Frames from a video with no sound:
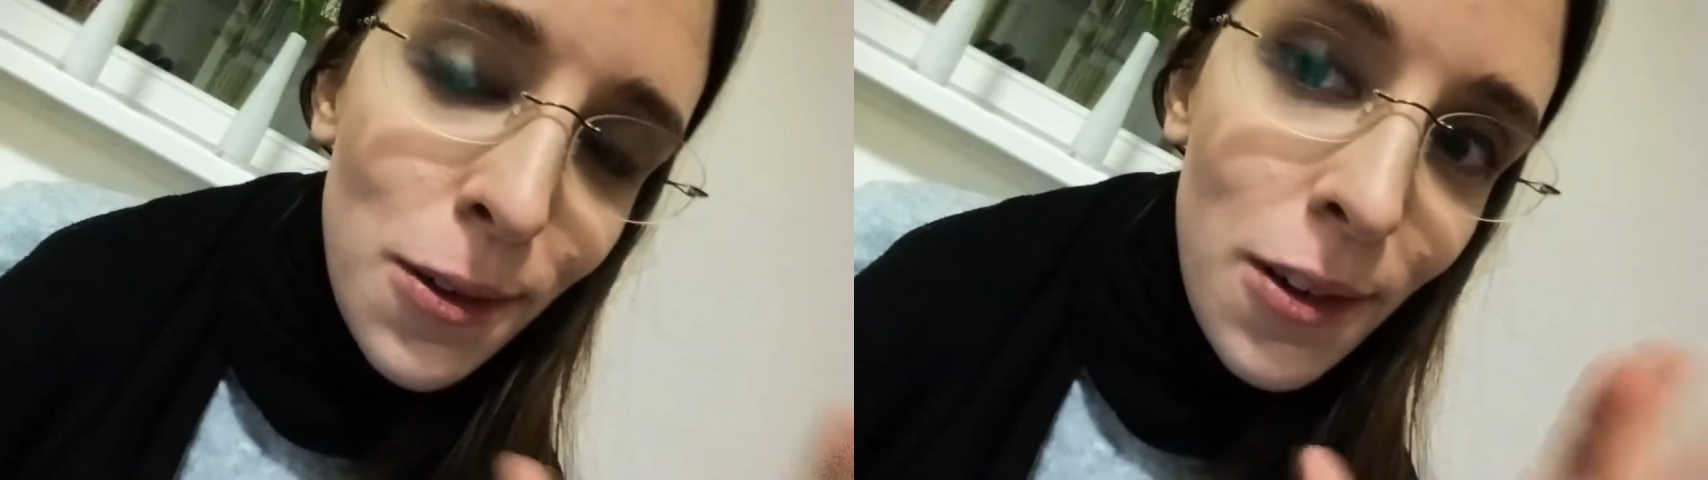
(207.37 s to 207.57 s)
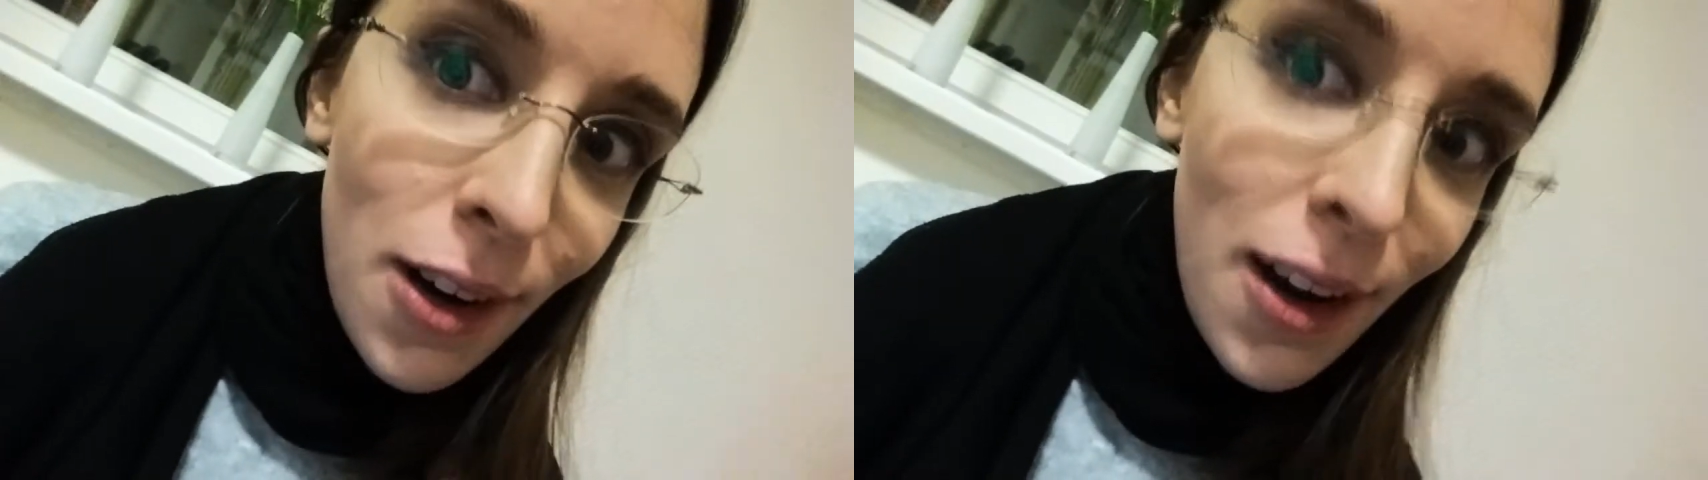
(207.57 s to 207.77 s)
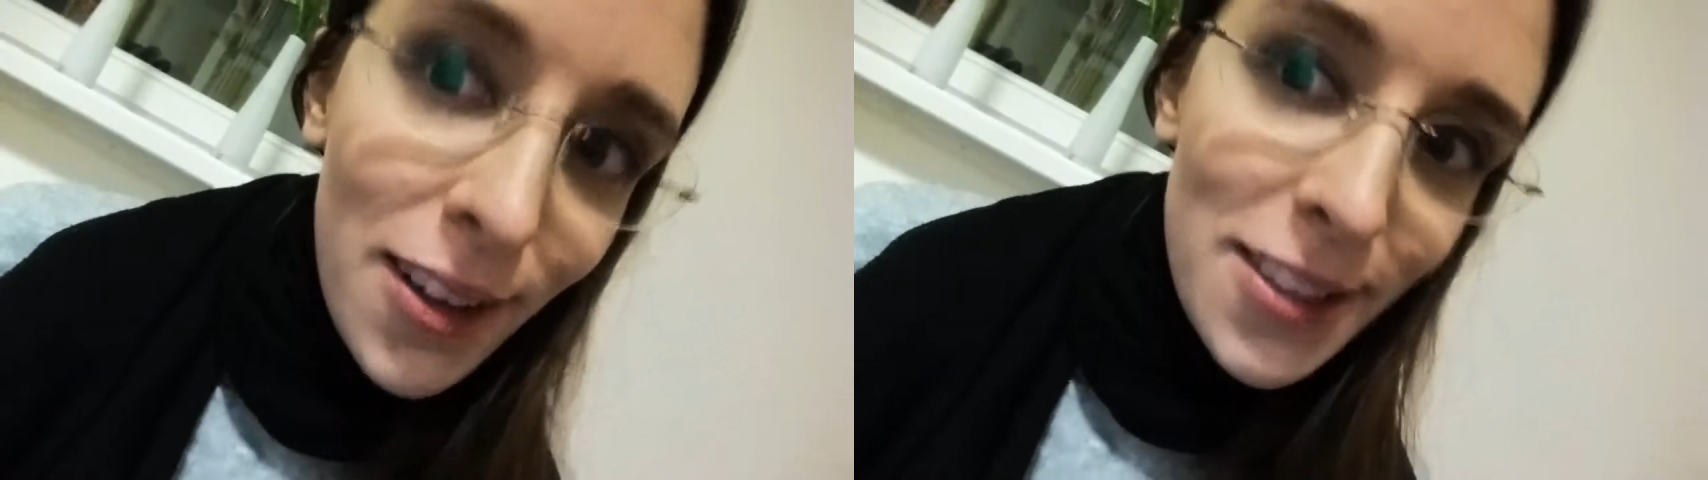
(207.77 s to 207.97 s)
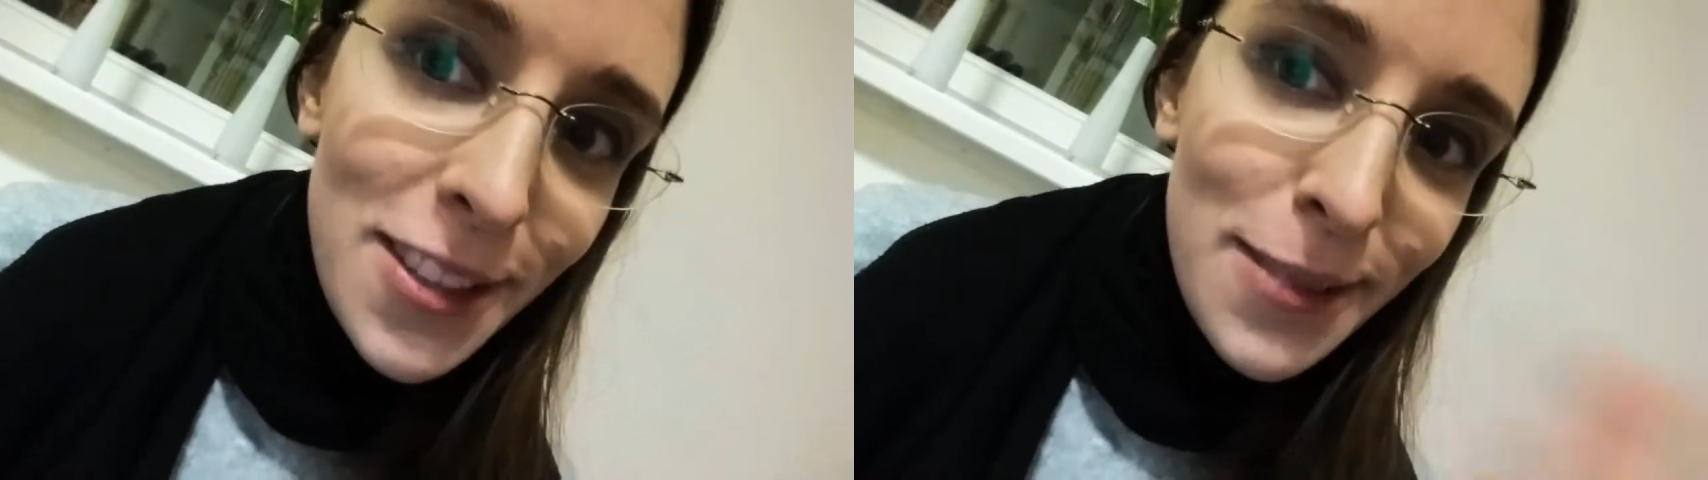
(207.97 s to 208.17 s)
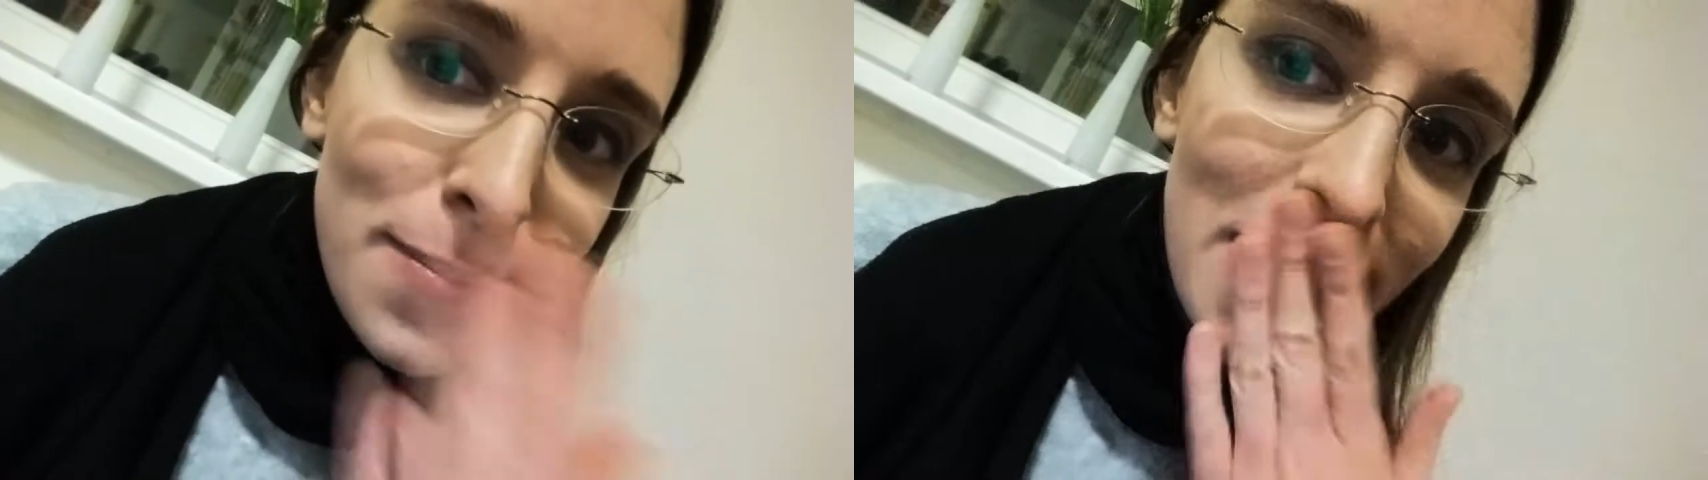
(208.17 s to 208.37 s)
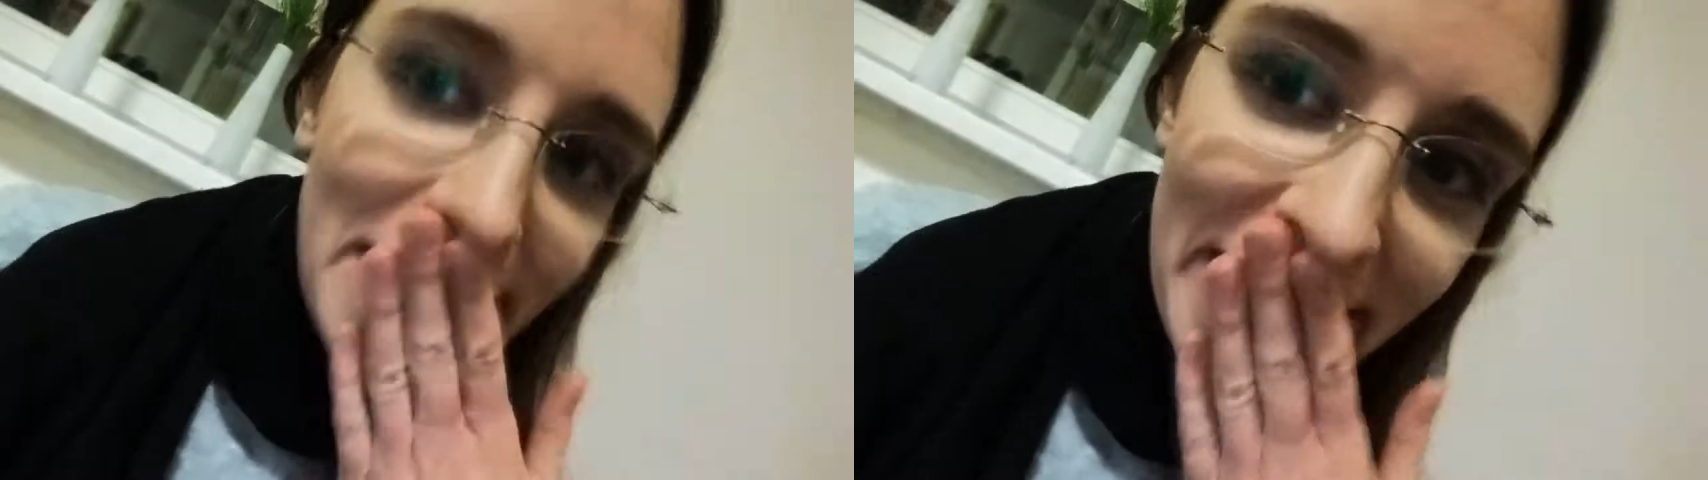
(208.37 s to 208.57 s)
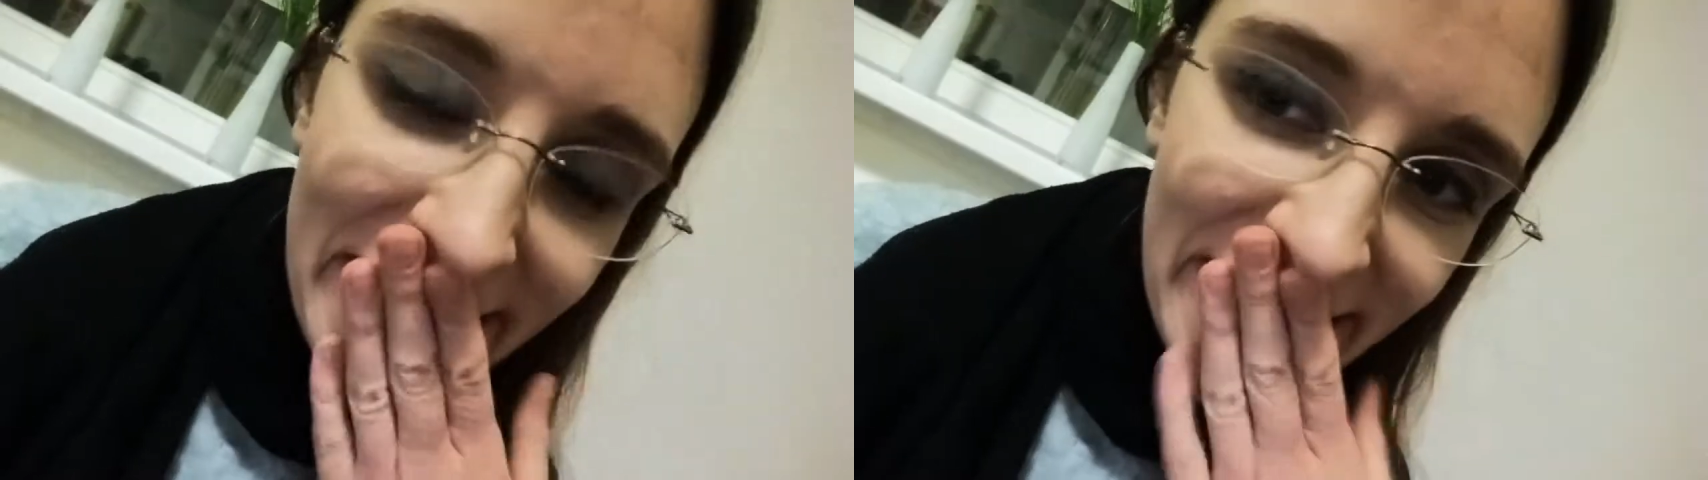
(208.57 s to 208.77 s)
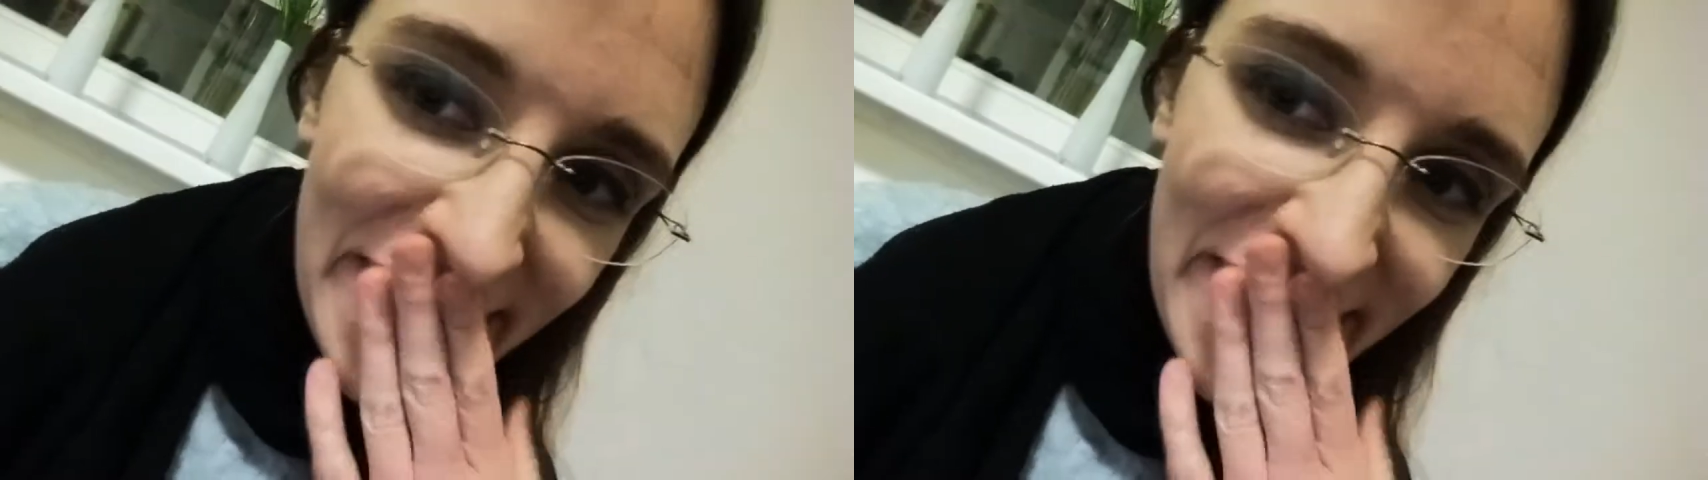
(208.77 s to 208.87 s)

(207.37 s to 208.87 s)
wrong to me.